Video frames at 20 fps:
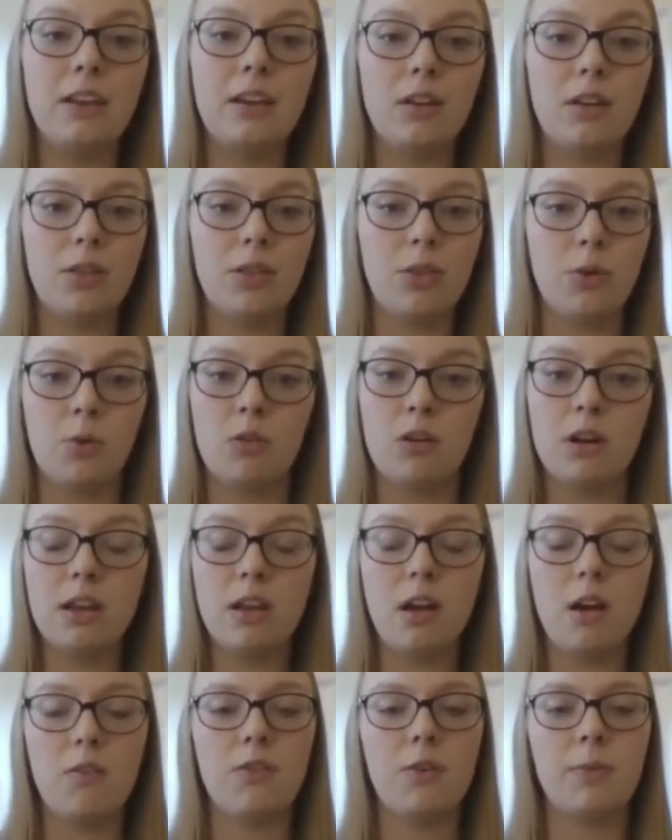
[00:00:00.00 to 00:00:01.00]

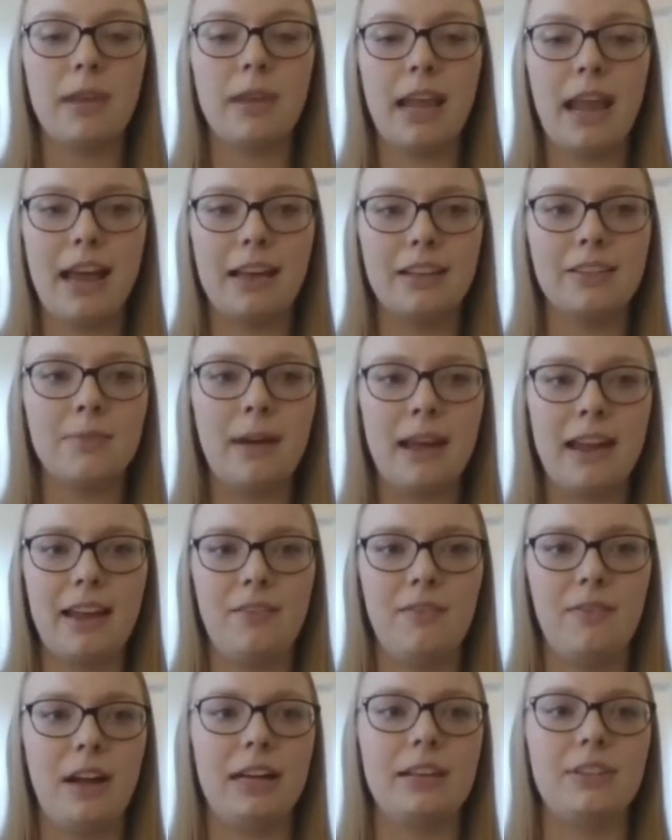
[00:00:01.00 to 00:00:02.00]
authority over me as my
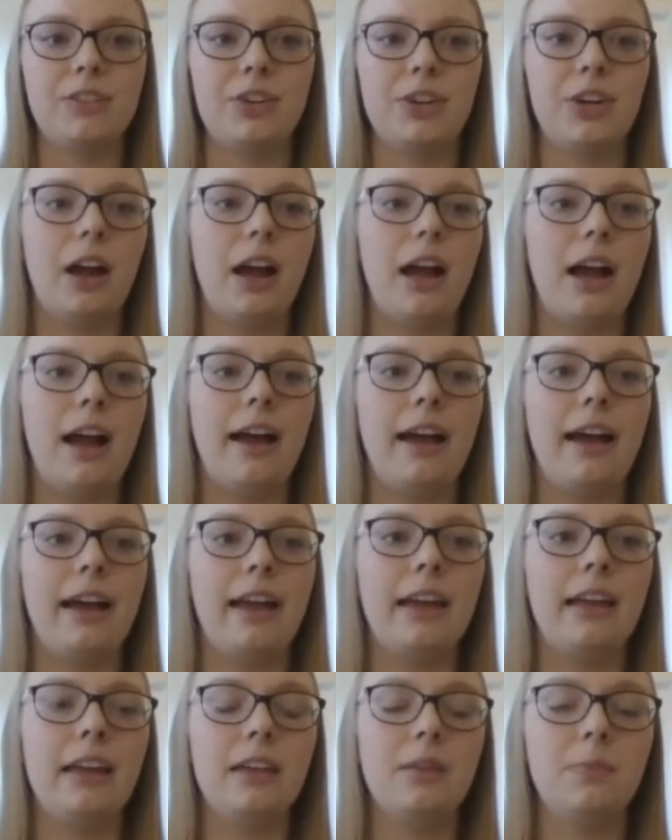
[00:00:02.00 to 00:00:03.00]
advisor,
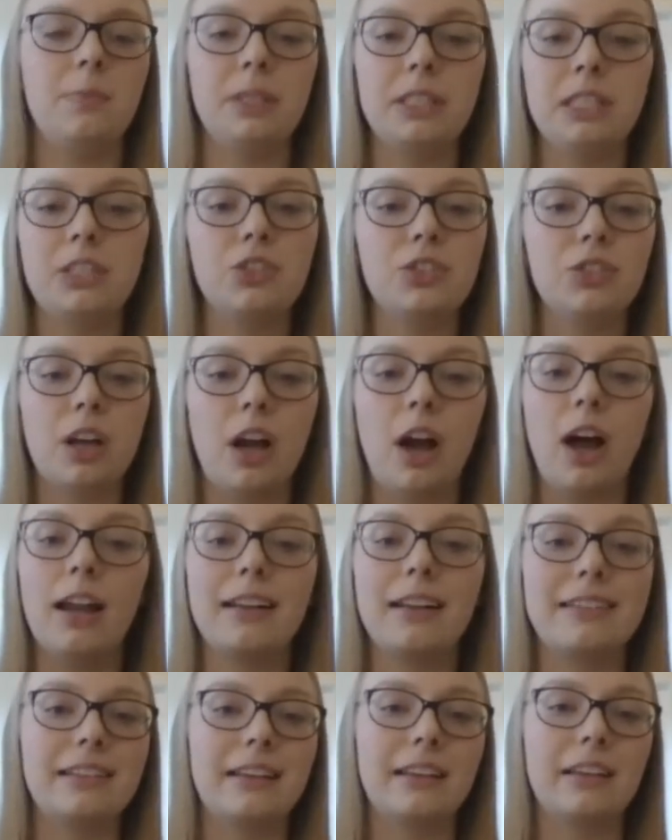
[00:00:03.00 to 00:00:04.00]
I petitioned God
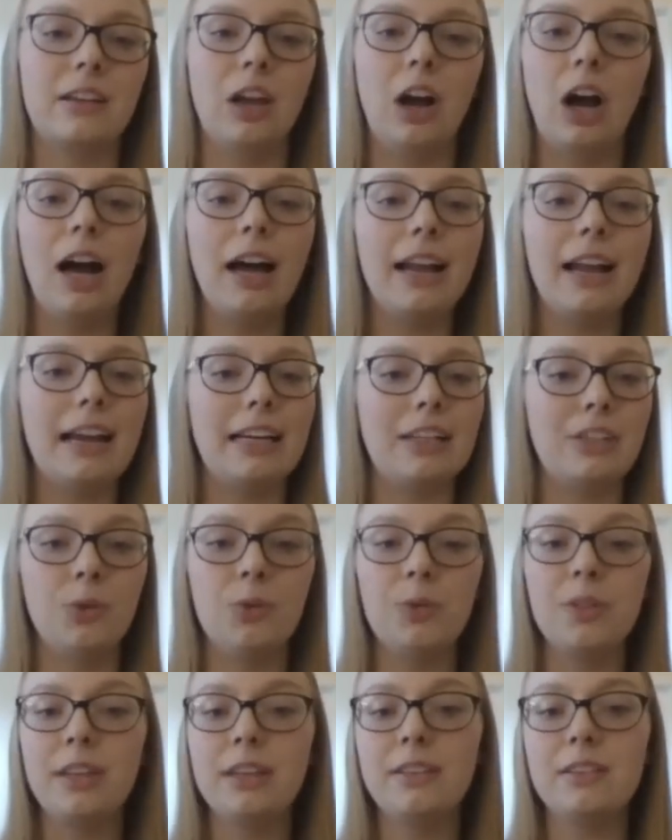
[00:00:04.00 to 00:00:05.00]
and I said, God, I
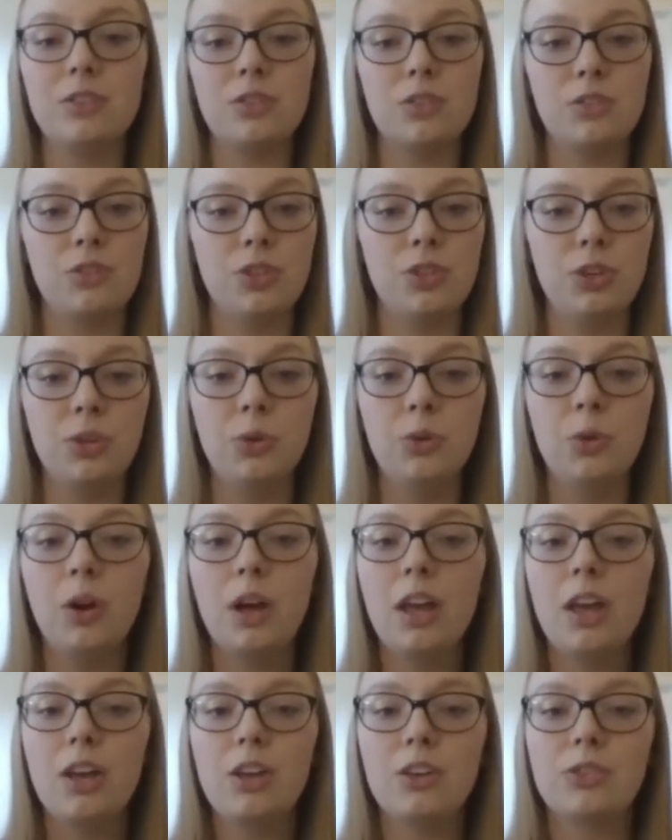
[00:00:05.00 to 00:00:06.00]
don't think this is you.
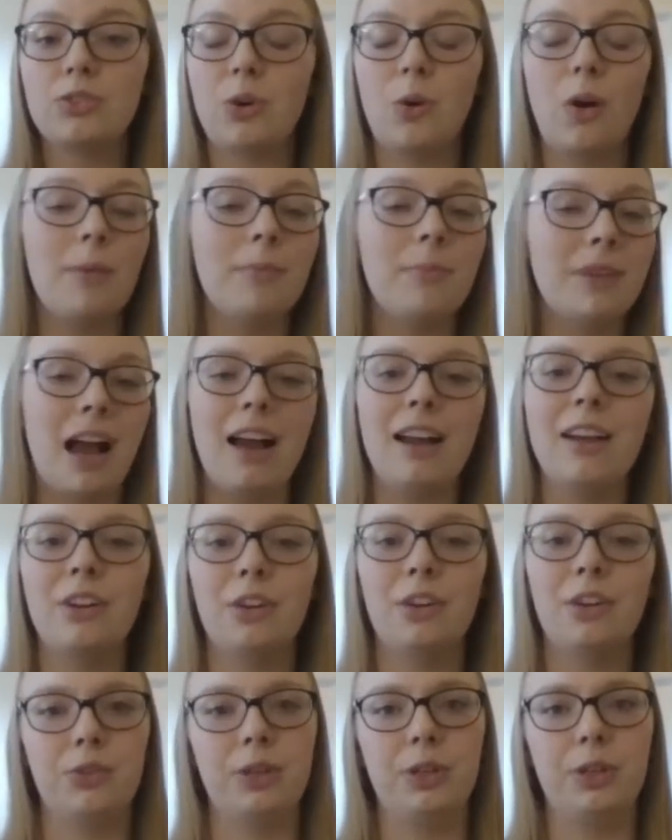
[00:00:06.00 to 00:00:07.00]
So I'm not going
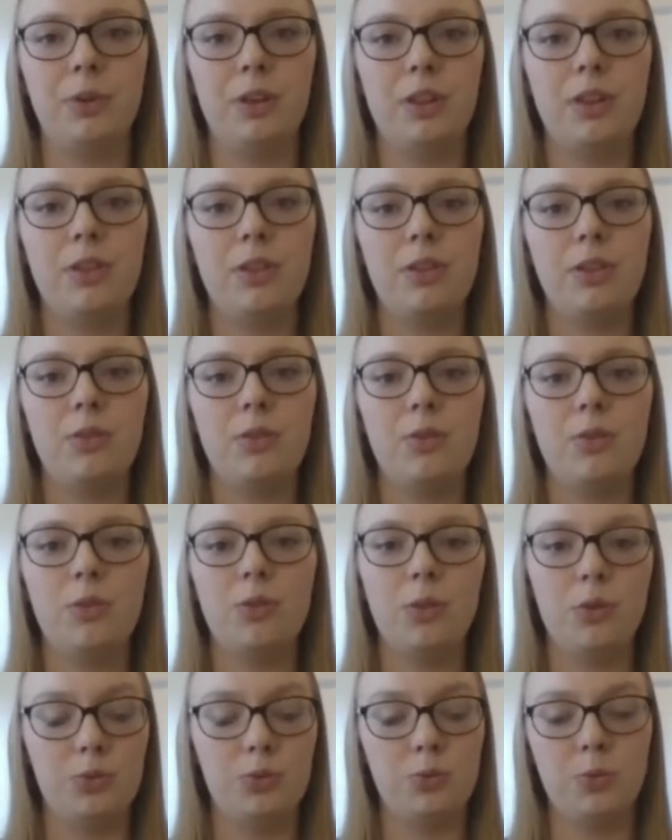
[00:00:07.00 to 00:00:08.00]
to agree with
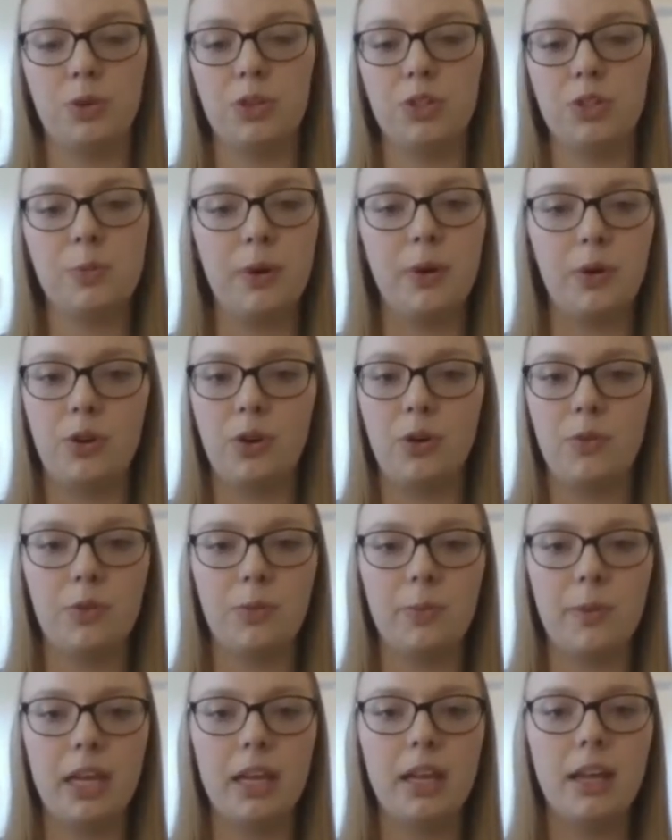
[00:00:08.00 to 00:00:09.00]
those words spoken over
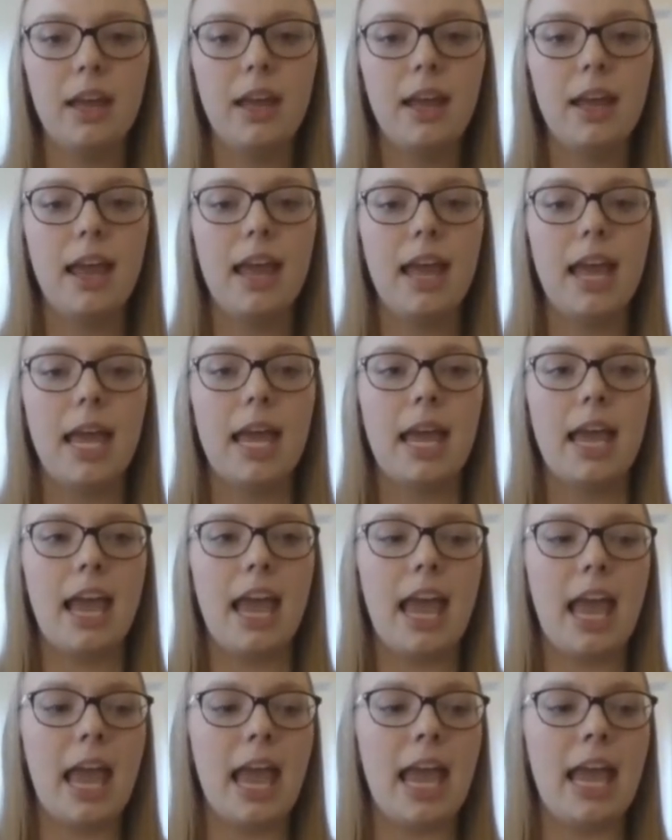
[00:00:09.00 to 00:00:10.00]
me.
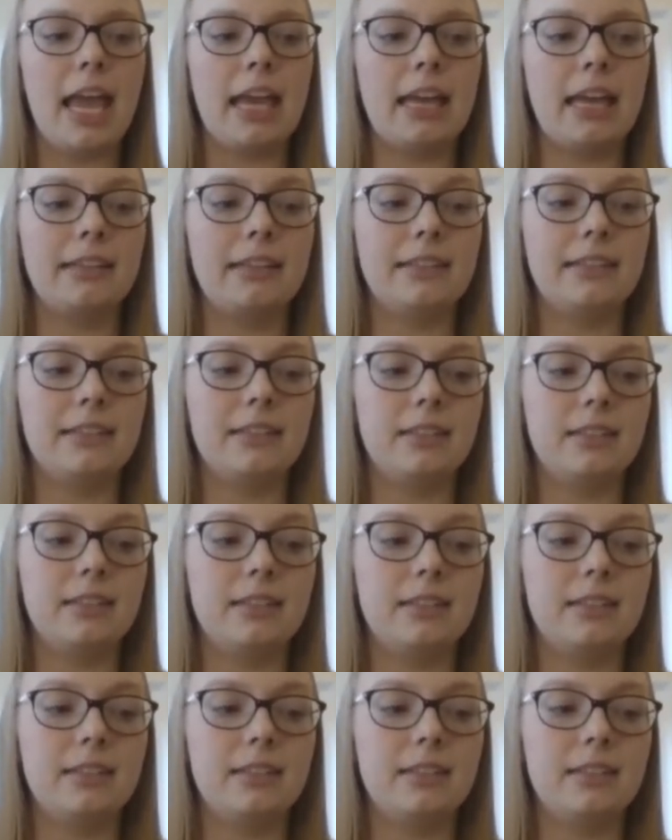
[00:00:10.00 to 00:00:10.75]
And